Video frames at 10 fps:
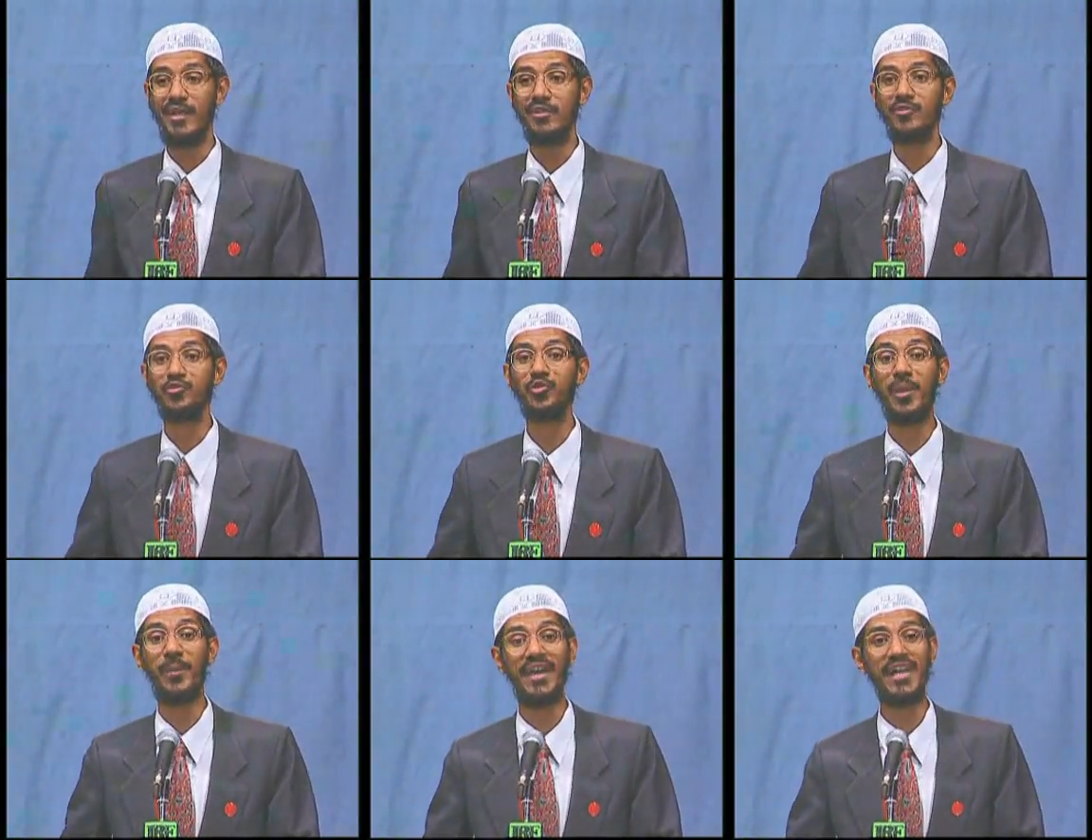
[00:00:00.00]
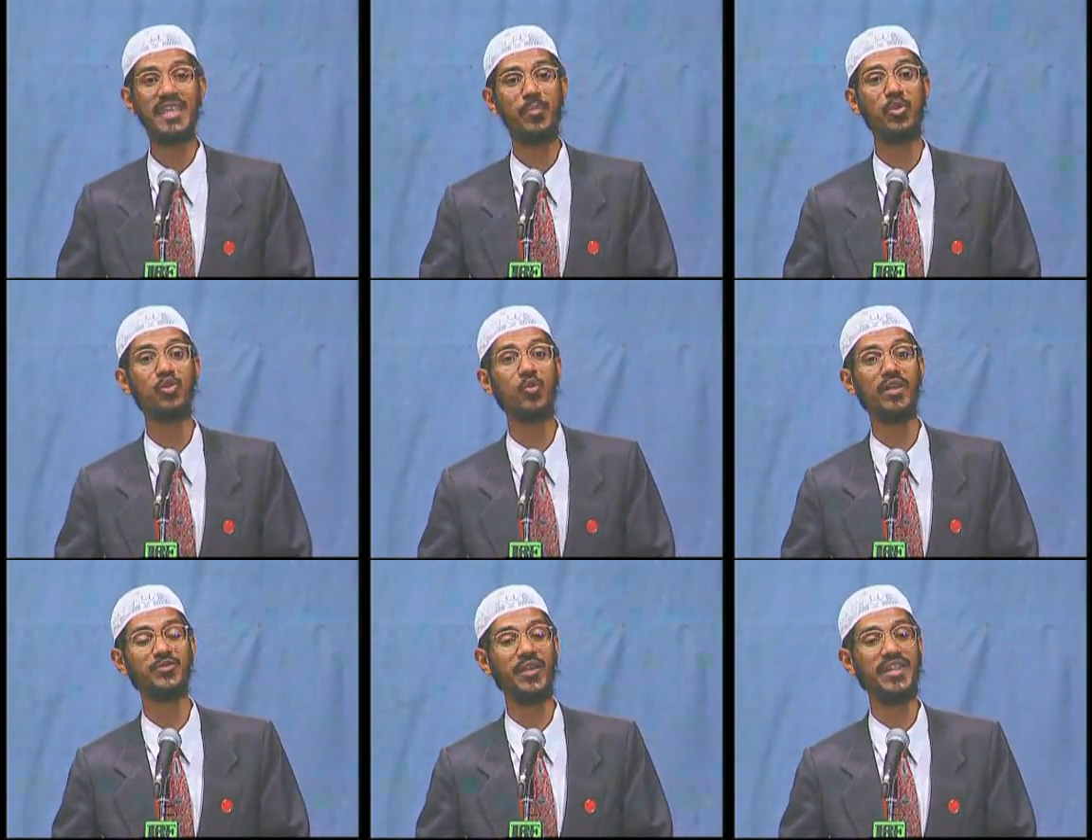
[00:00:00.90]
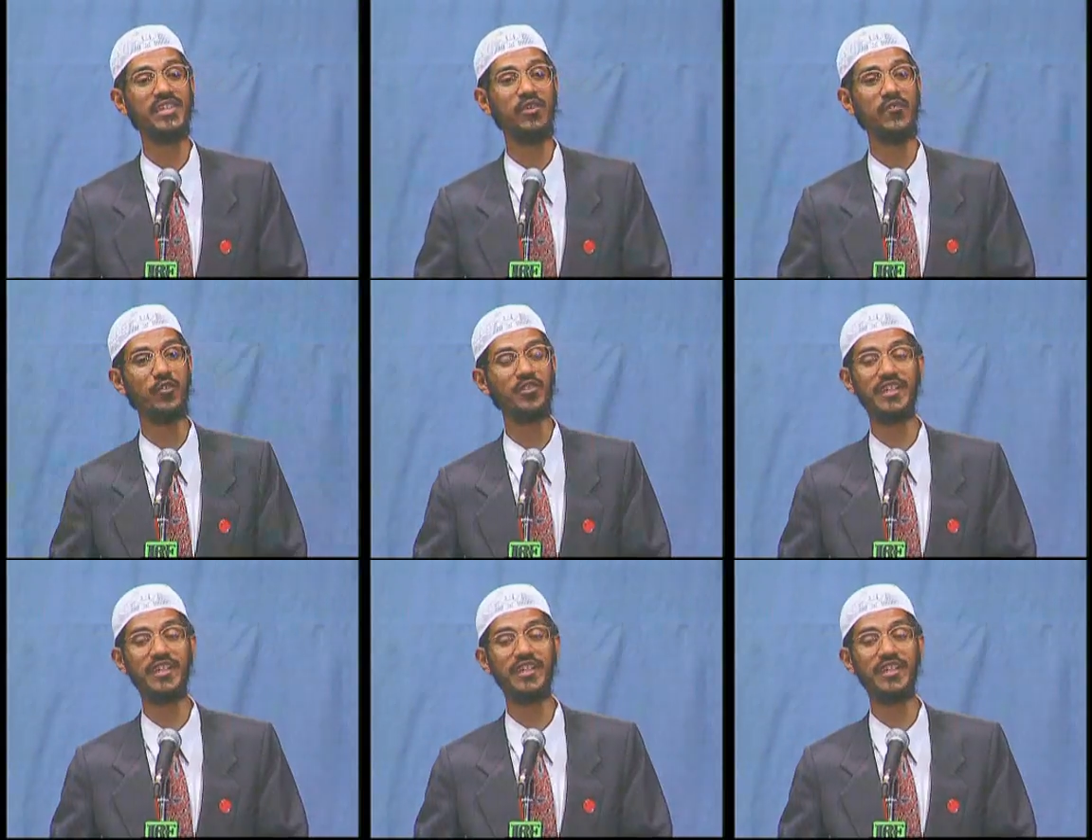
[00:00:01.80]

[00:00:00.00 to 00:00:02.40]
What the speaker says: Surah Baqarah chapter 2 verse 23-24 says,